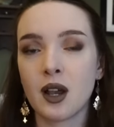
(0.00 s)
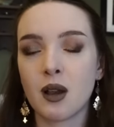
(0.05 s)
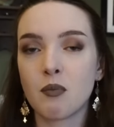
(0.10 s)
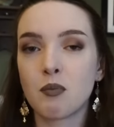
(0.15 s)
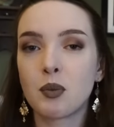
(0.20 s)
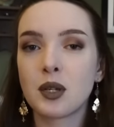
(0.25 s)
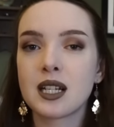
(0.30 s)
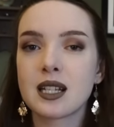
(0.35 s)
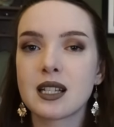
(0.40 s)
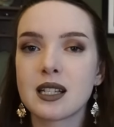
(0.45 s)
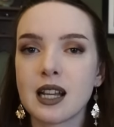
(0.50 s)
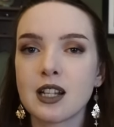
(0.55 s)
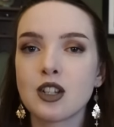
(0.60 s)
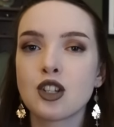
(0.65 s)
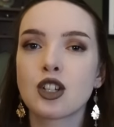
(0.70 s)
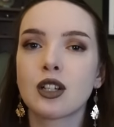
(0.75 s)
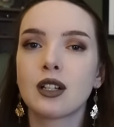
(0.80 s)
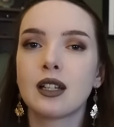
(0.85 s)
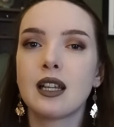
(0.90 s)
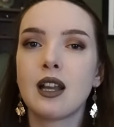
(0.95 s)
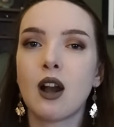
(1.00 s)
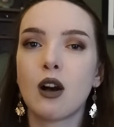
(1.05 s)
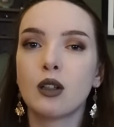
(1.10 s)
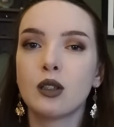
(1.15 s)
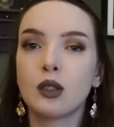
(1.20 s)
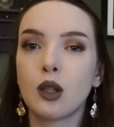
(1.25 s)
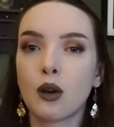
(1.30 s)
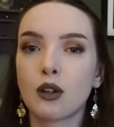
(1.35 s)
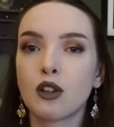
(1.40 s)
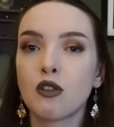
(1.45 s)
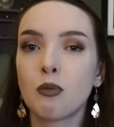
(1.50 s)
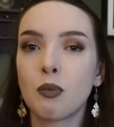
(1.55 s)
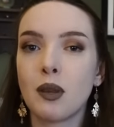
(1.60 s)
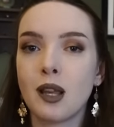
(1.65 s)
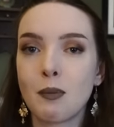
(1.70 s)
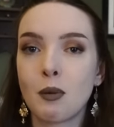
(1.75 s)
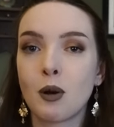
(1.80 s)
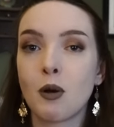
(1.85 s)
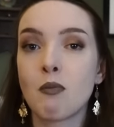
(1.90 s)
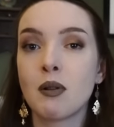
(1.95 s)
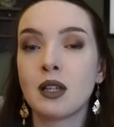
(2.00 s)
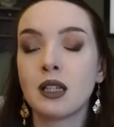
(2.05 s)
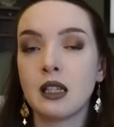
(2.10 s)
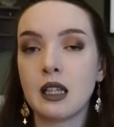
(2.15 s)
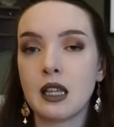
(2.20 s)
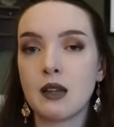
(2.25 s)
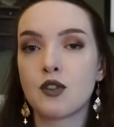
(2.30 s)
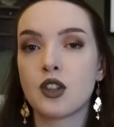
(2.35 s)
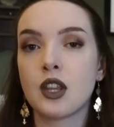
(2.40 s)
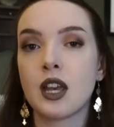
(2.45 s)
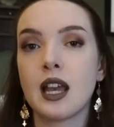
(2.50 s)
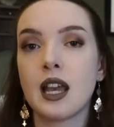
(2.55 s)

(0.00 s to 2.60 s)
but essentially a lot of people believed that